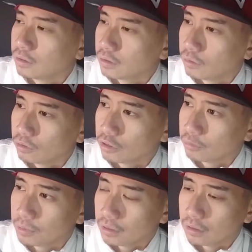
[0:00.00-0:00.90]
They were
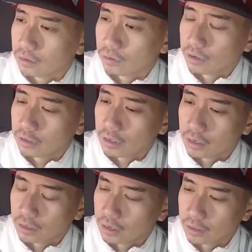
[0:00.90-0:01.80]
just being noisy,
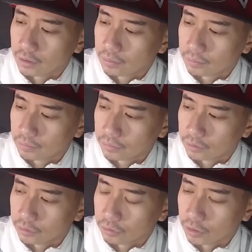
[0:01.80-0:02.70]
and then,
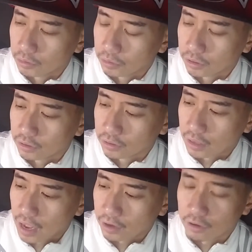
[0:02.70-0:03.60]
they were just
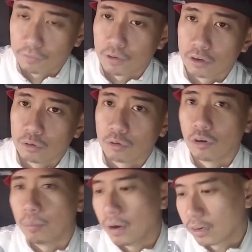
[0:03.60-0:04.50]
asking for a
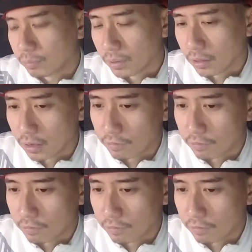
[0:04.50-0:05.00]
to-go box, but